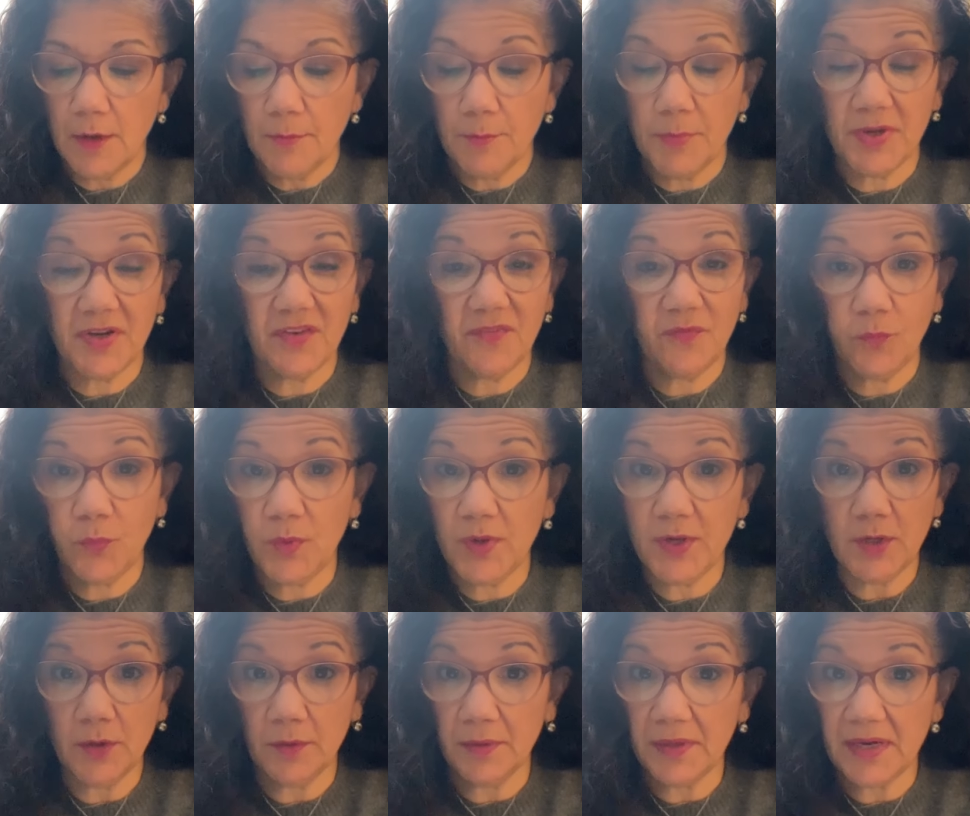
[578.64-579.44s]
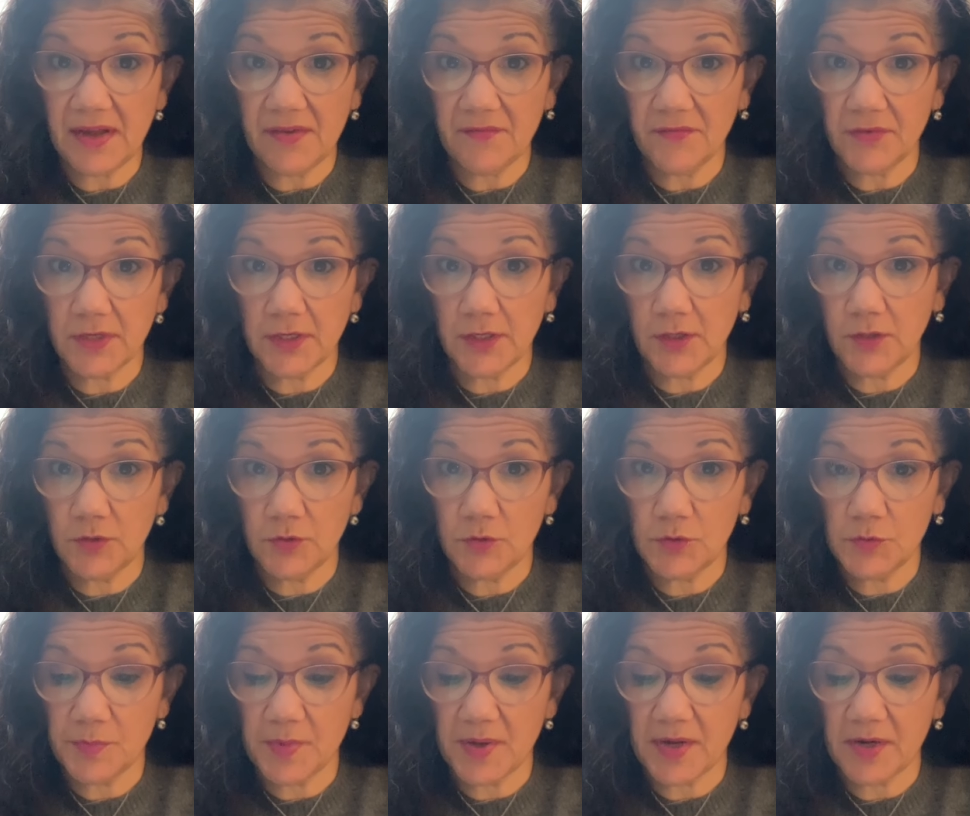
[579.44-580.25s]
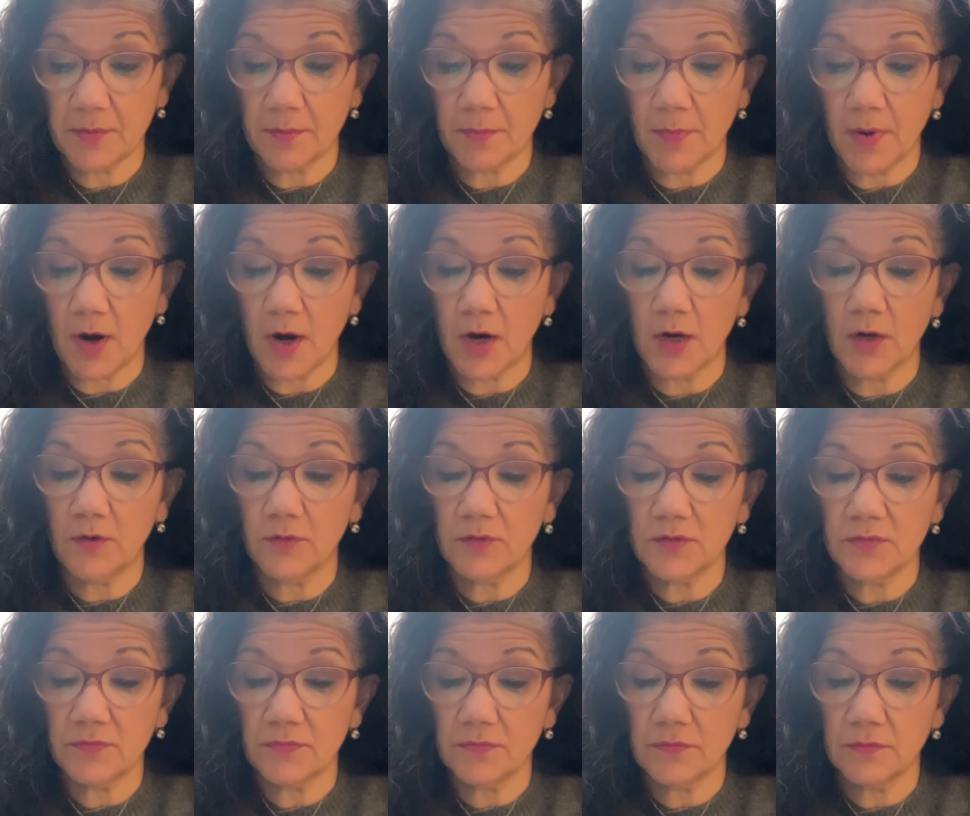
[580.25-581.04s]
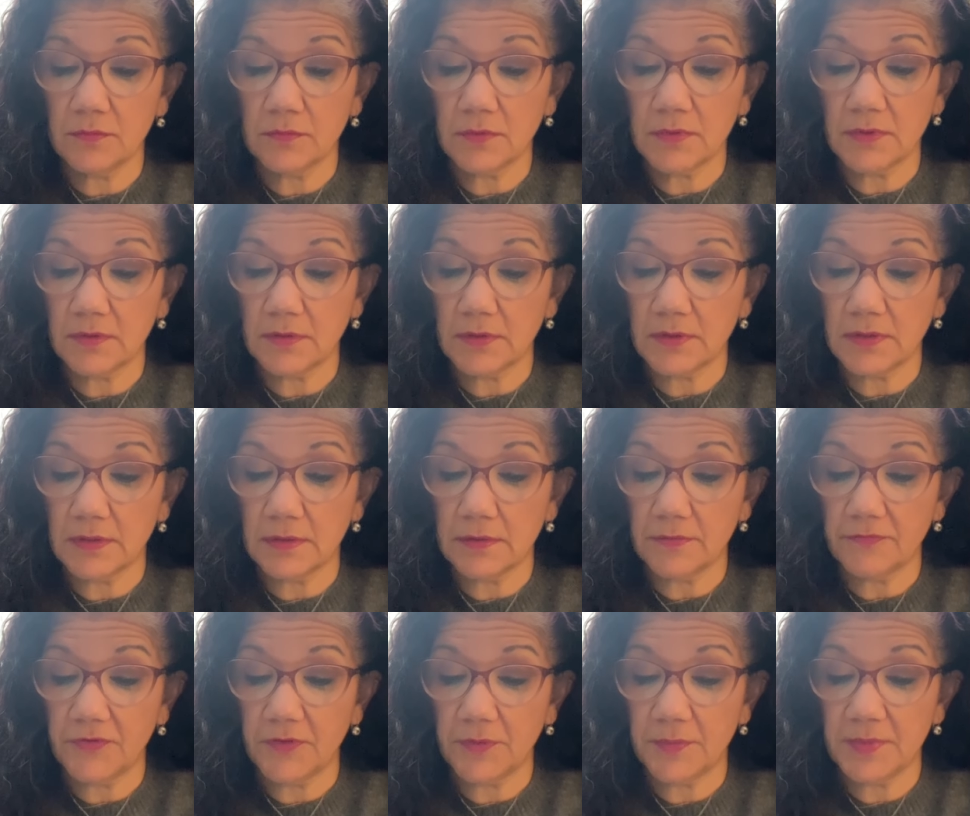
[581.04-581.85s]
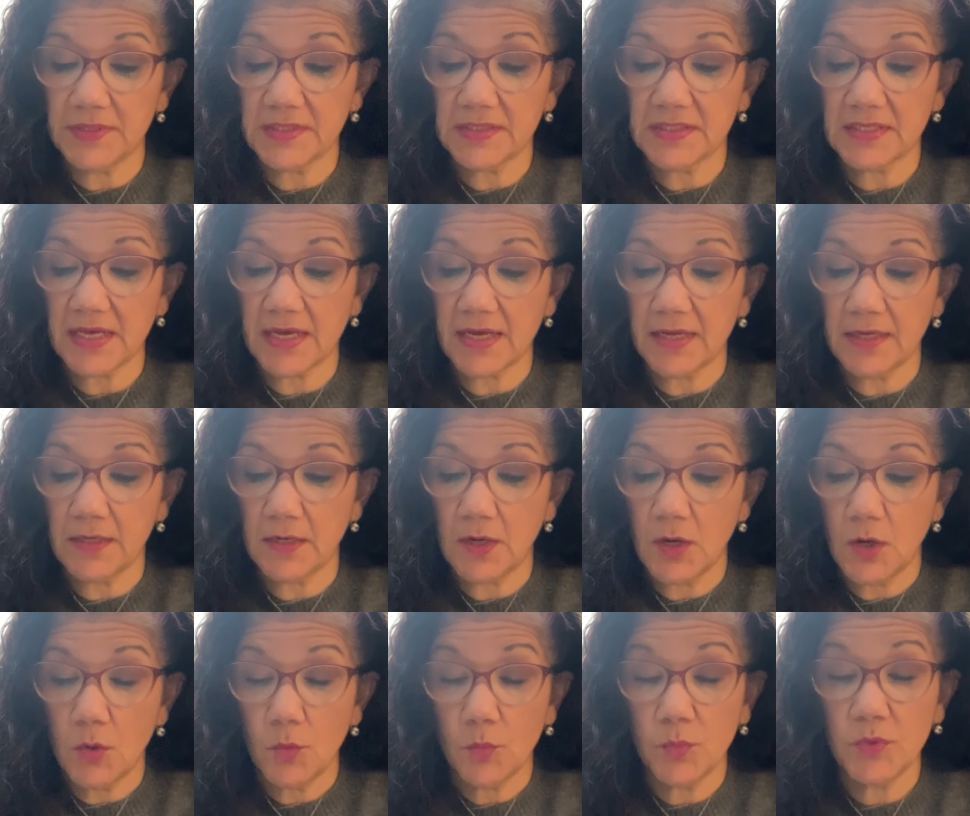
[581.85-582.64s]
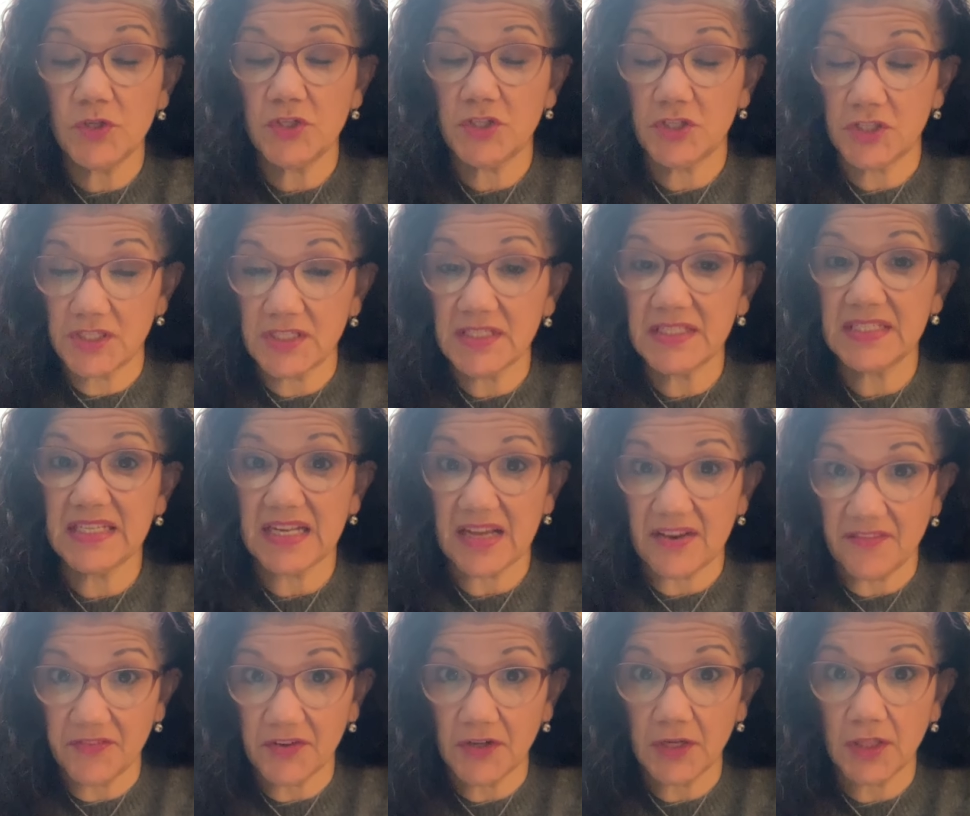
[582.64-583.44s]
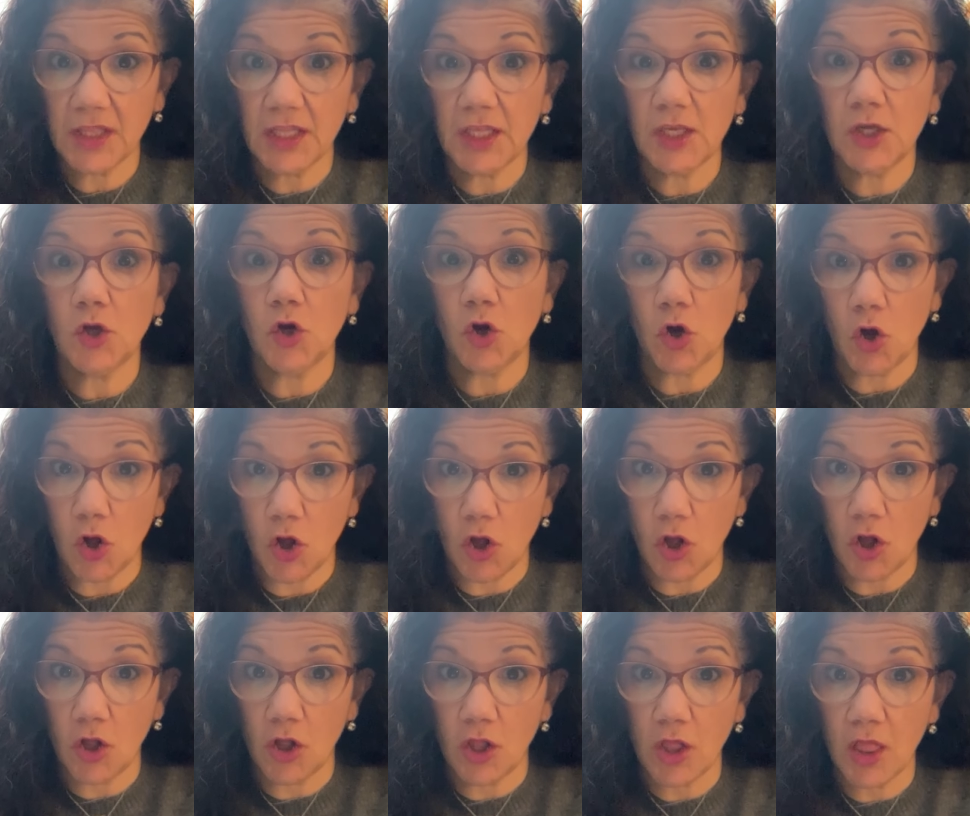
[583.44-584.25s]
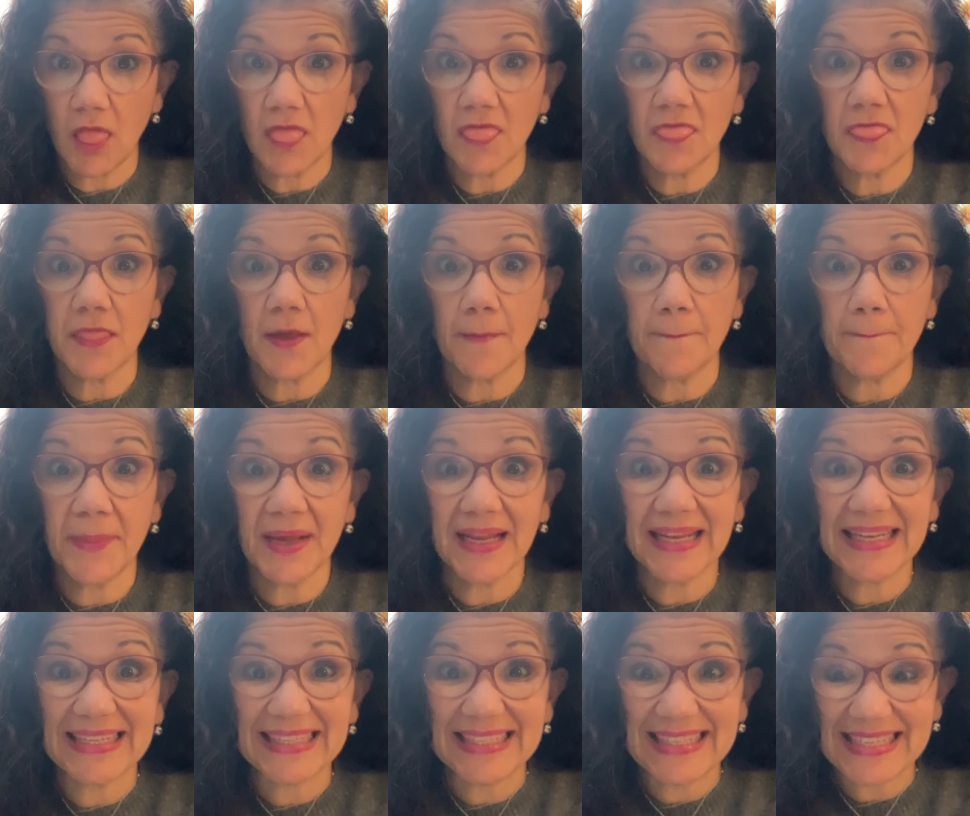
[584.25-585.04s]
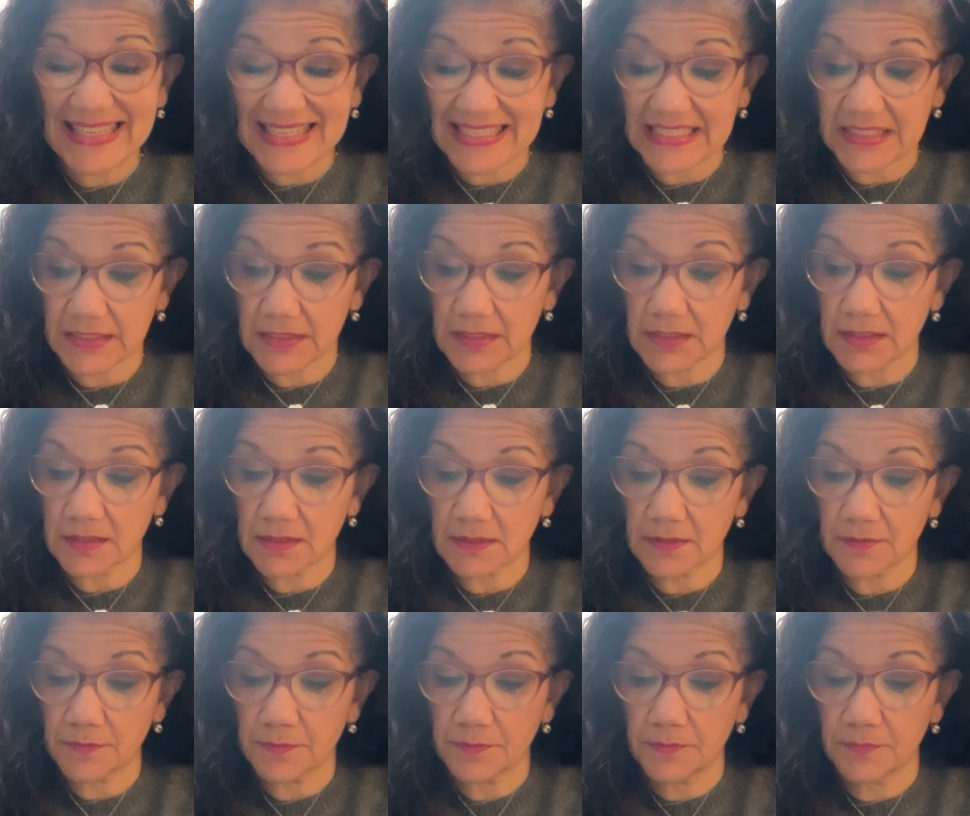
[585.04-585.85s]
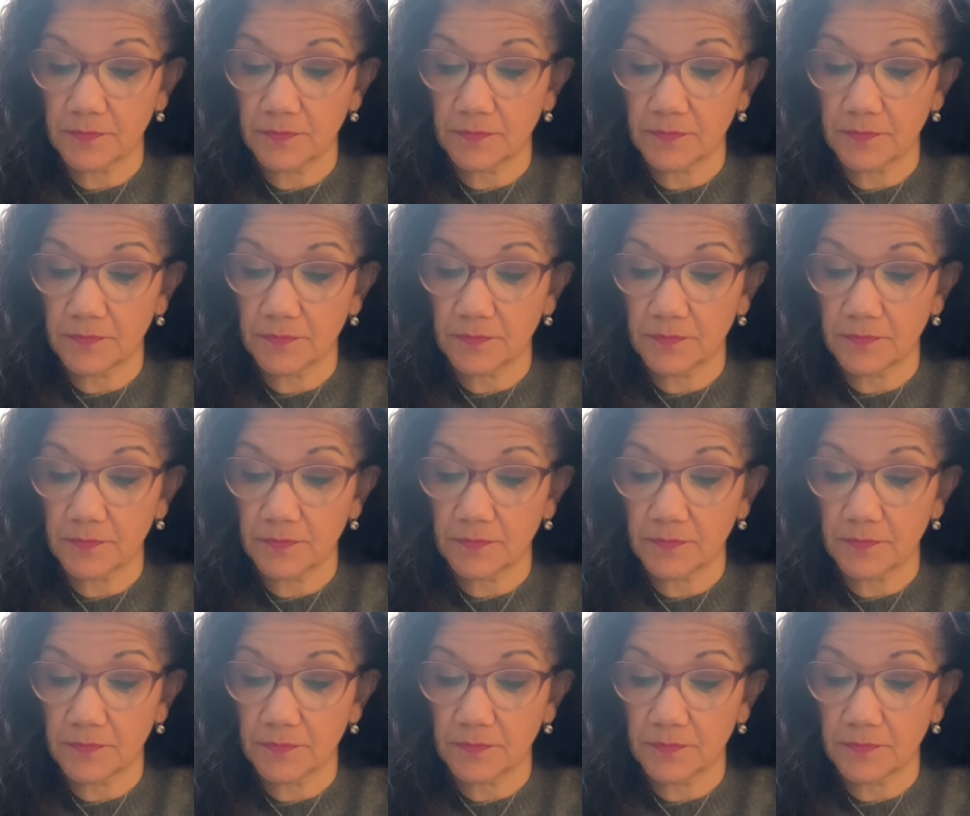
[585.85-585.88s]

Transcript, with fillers: But if we don't have any news by tomorrow, Phoebe said, we should definitely call the police.